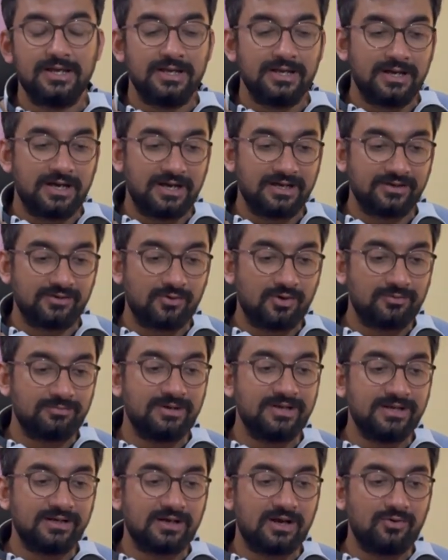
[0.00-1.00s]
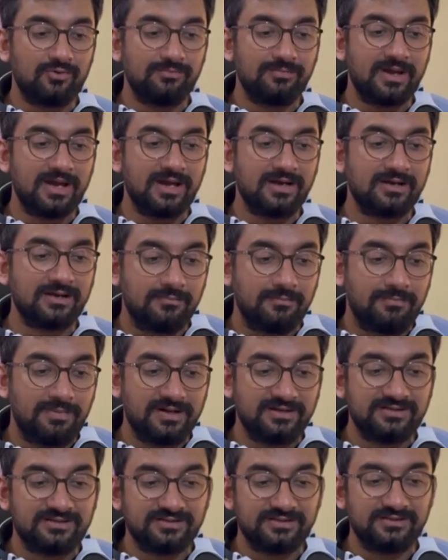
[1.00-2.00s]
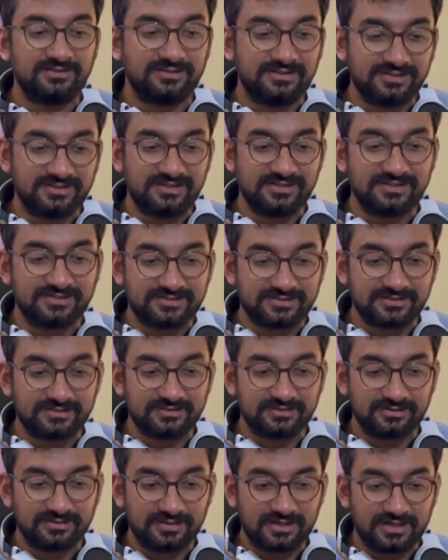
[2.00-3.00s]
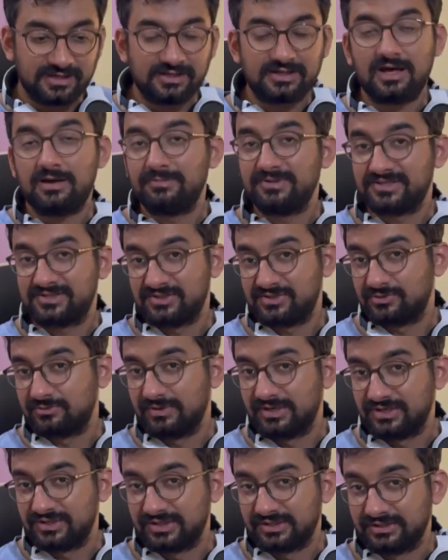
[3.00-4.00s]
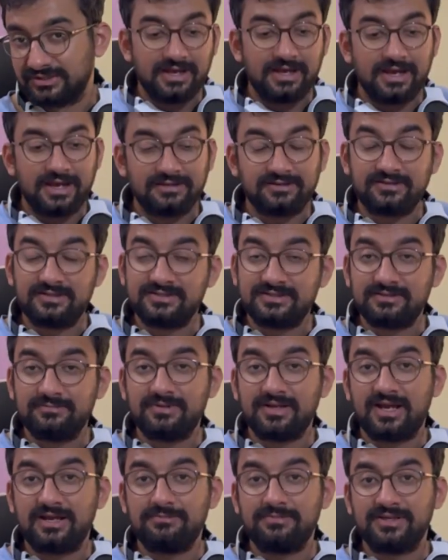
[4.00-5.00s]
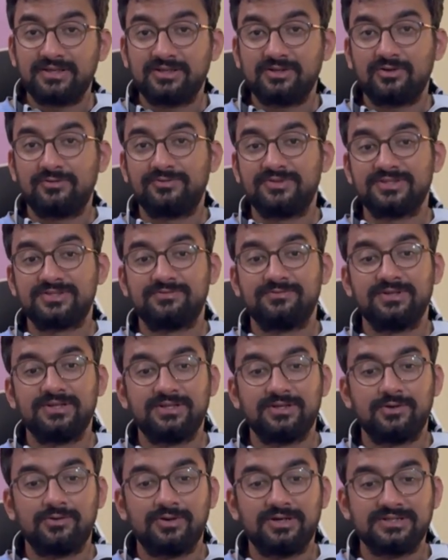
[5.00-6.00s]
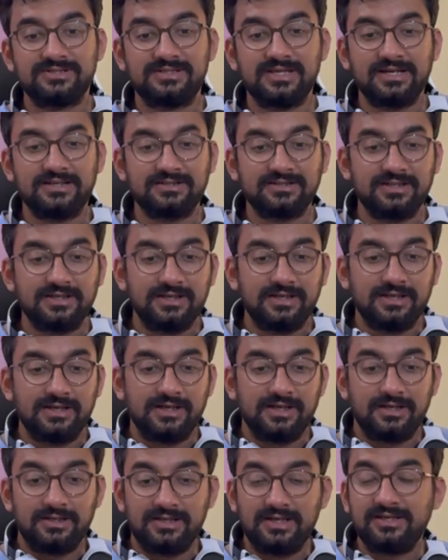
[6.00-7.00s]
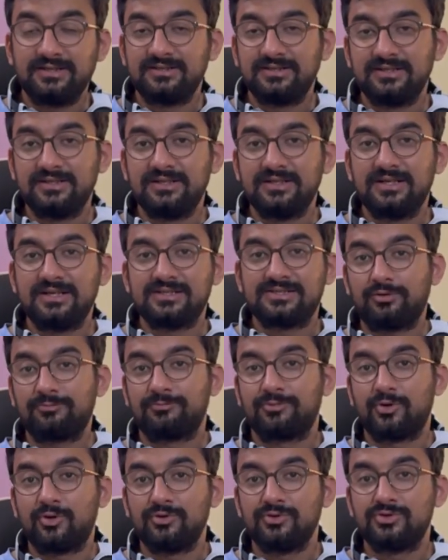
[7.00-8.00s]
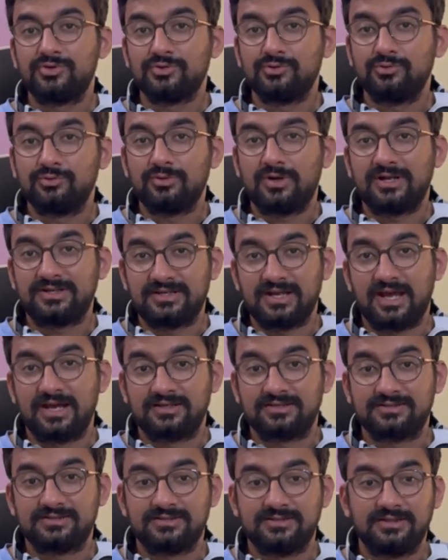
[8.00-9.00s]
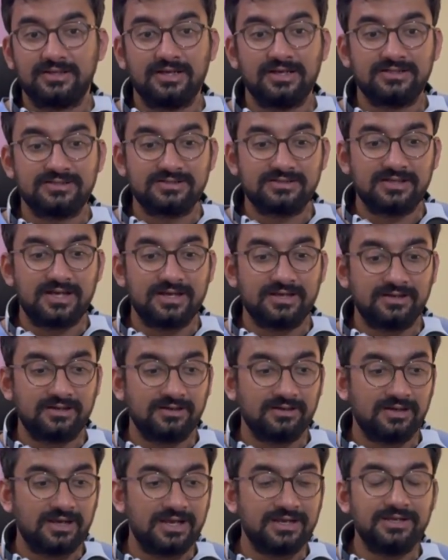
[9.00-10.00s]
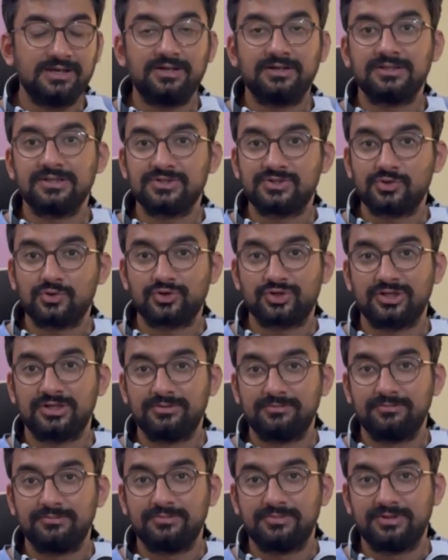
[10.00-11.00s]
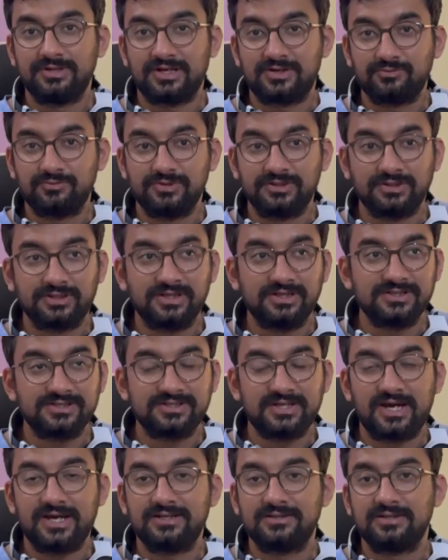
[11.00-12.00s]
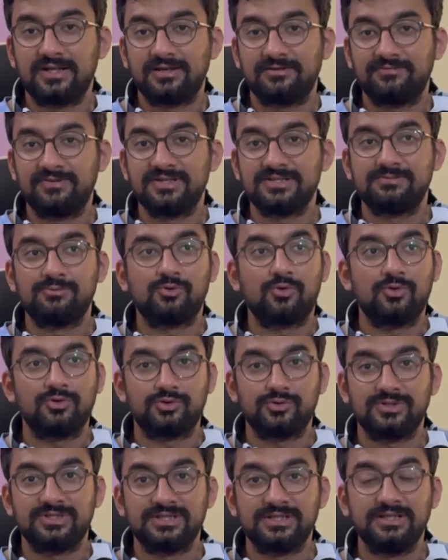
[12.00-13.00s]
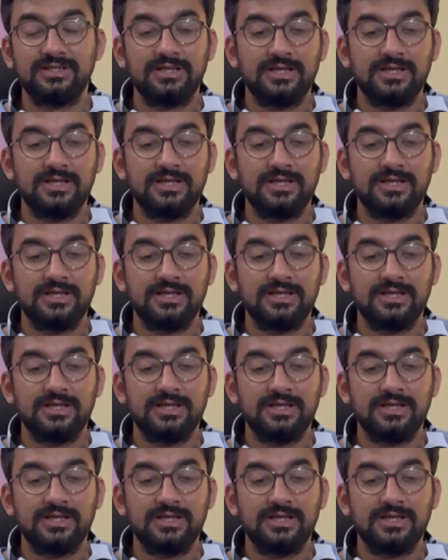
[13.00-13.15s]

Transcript: I got my account back, but this is an alarming situation. And the reason behind making of this video is that LinkedIn is prone to attacks. It's like any other social networking site like Facebook or Twitter.